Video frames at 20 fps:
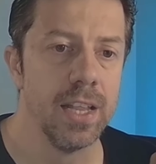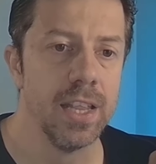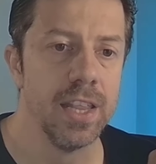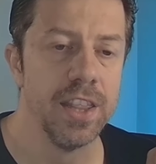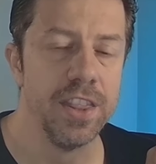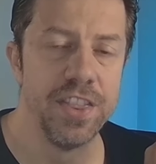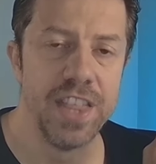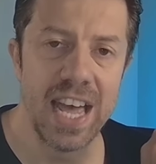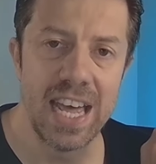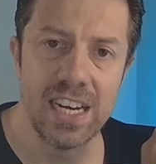
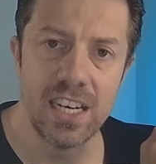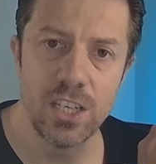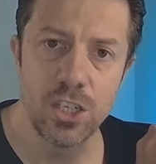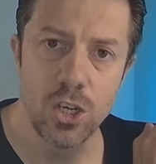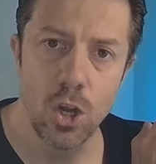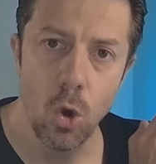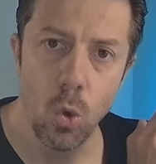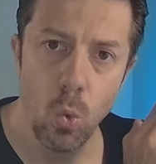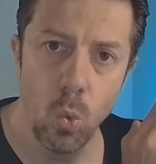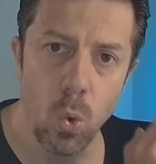That is
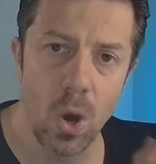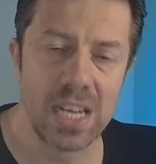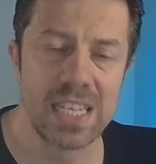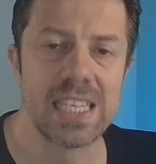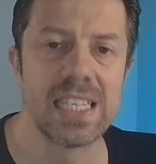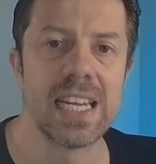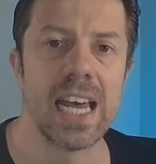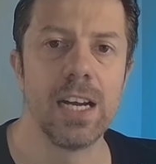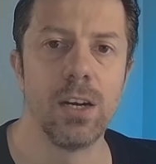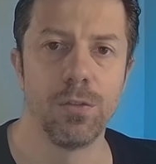one
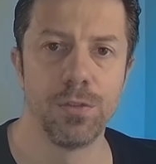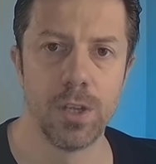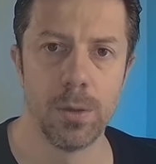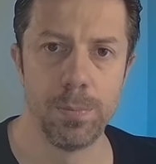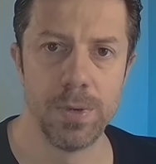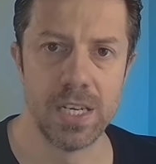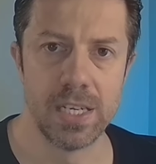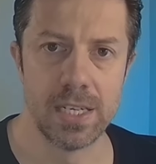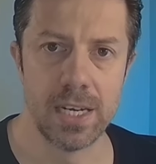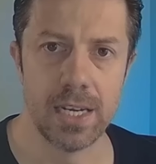side of the
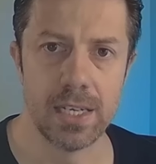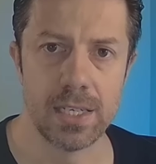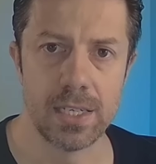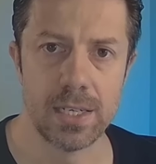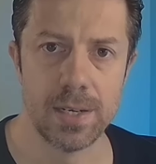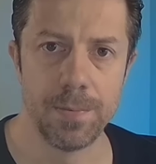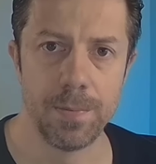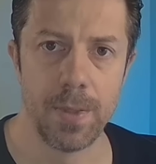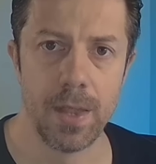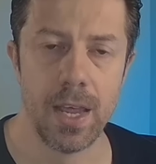business,
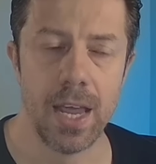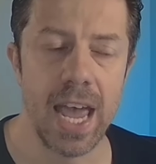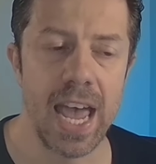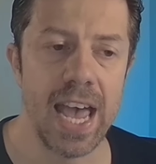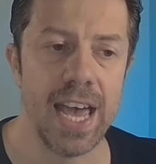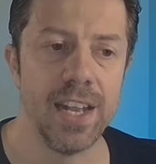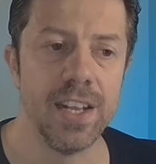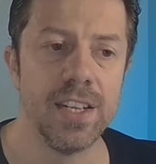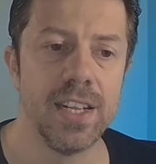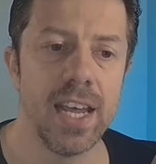
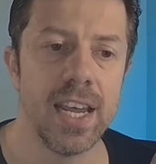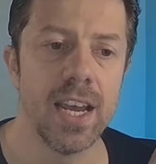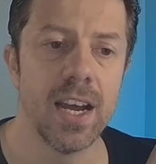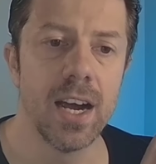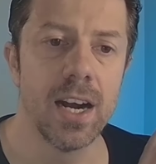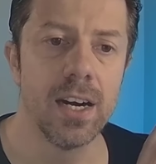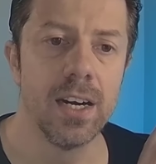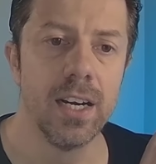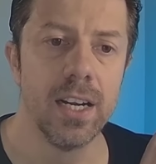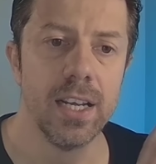and they
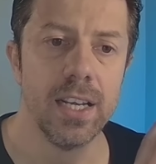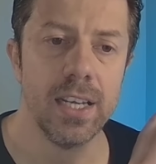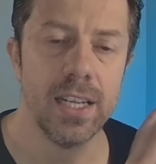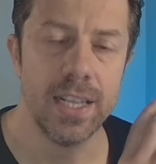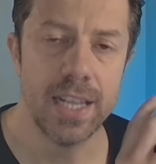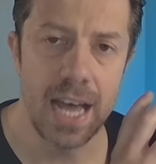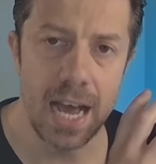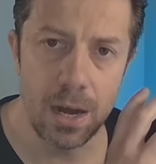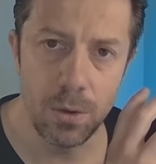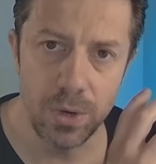are
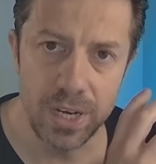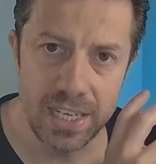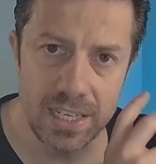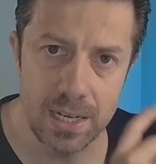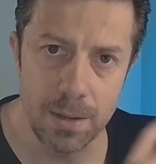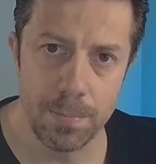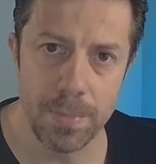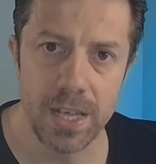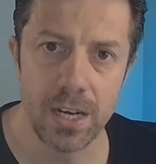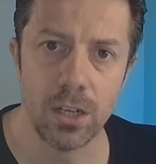now in
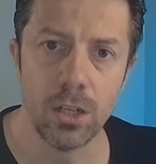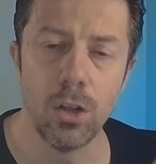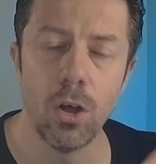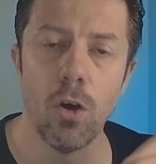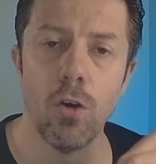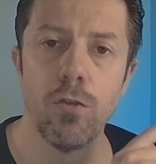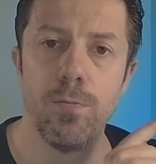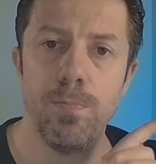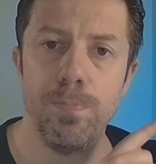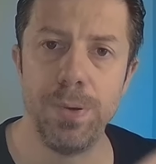the middle
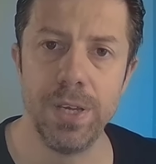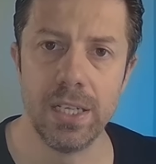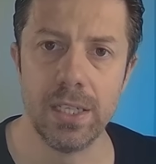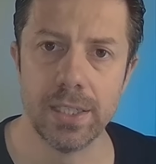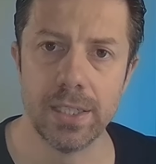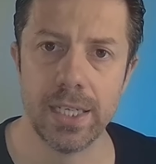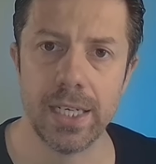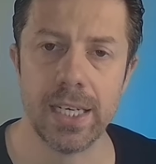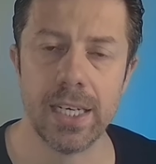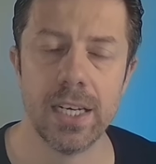of
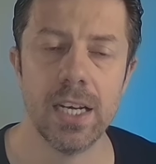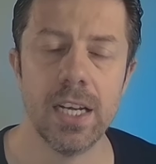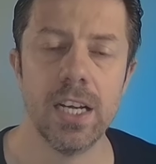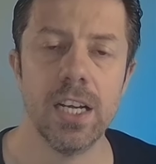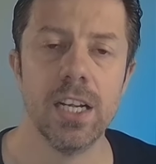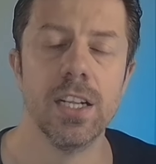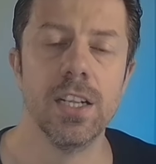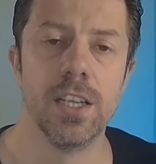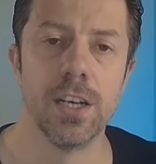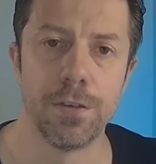building
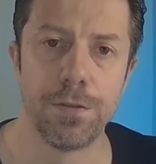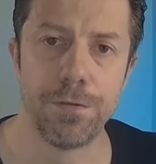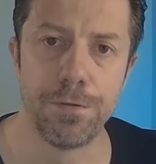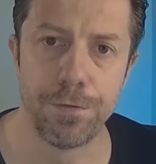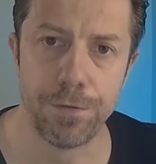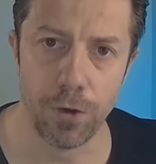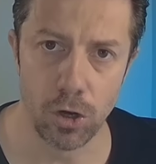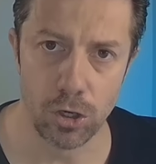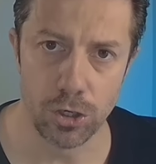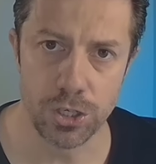their
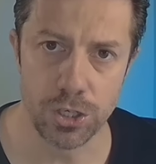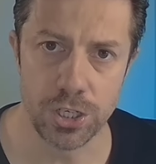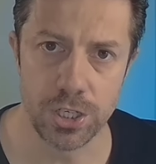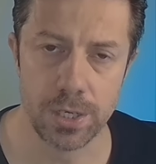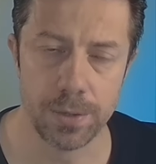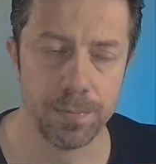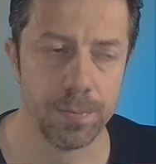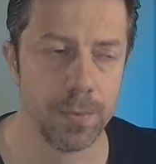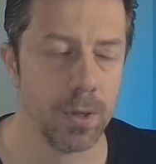first